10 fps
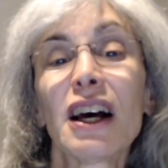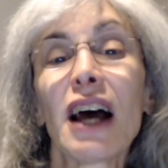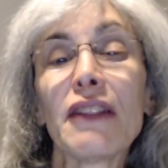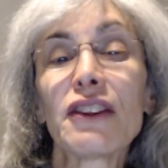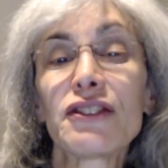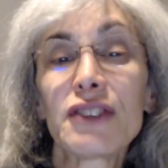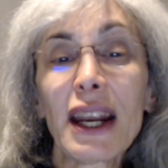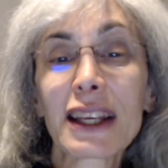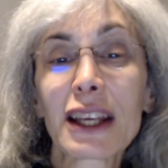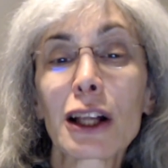And the
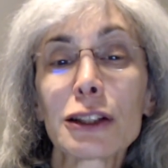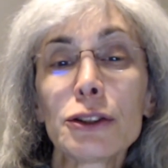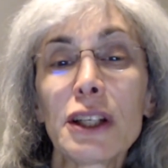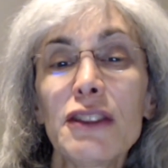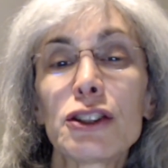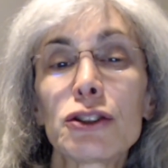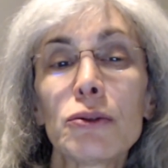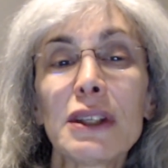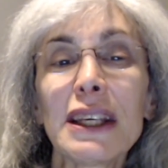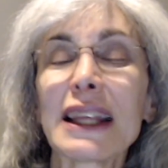study concluded that you
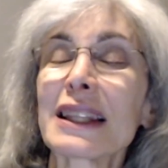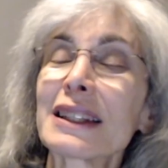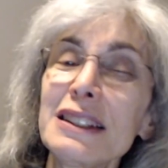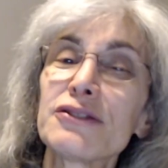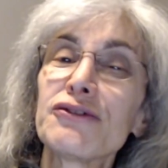need at least